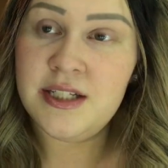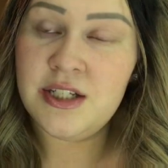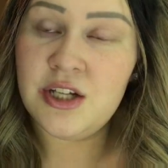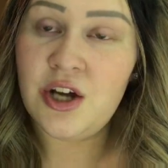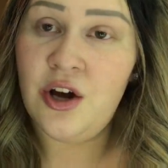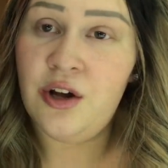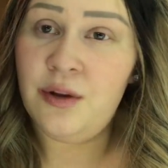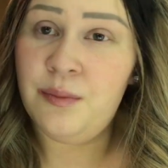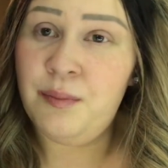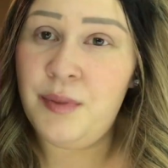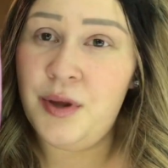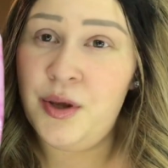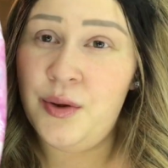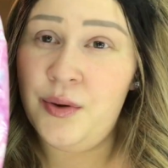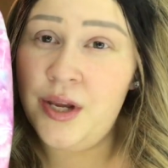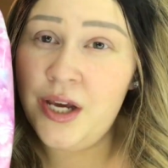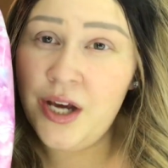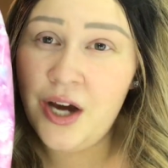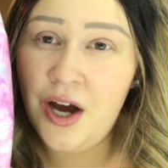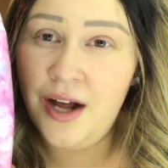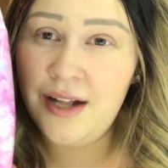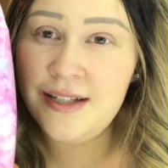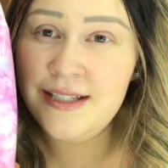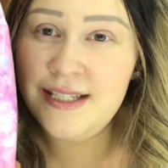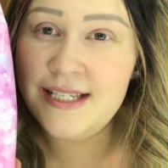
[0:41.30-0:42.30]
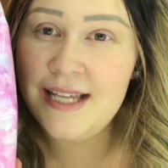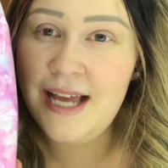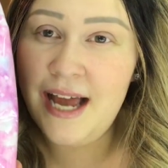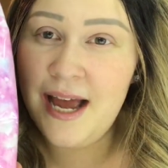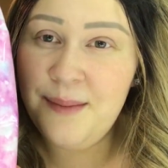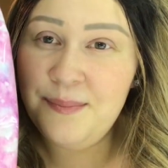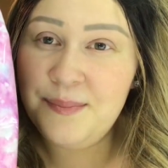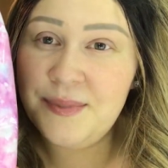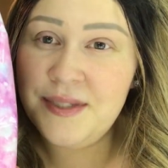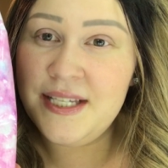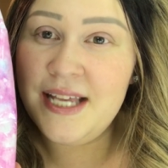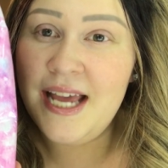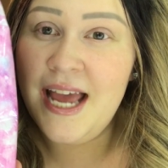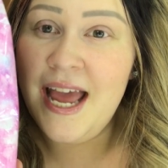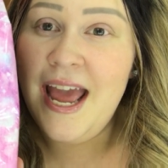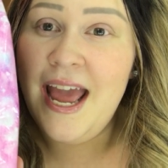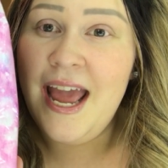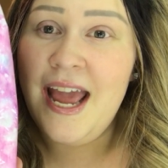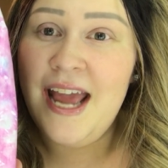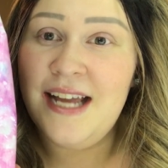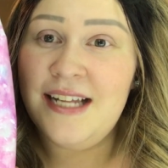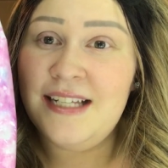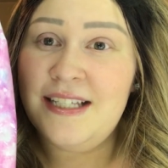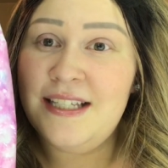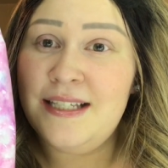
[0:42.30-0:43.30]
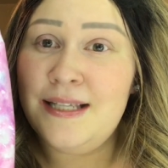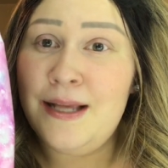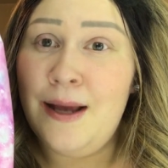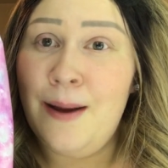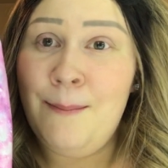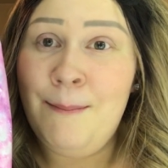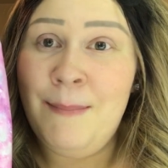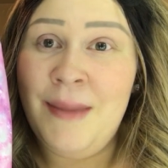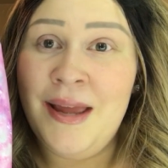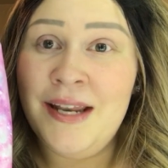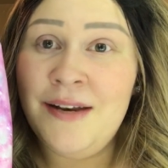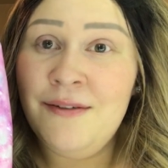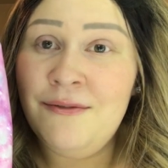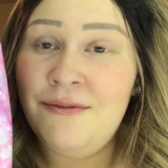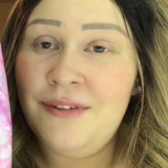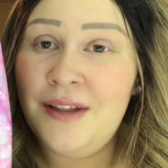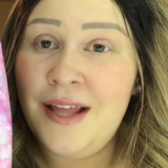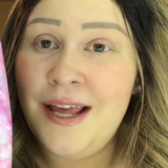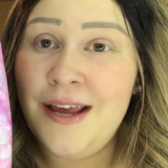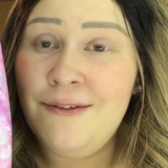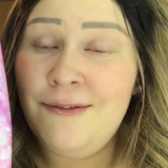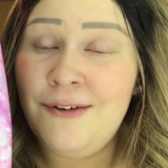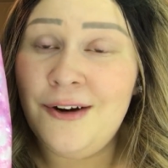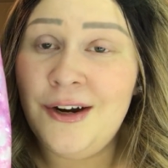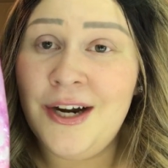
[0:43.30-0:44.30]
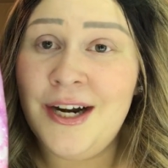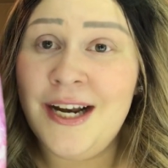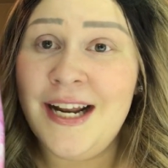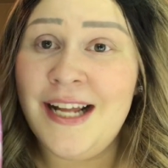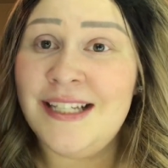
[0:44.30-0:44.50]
It's called Beauty Concepts. It's a mint flavored,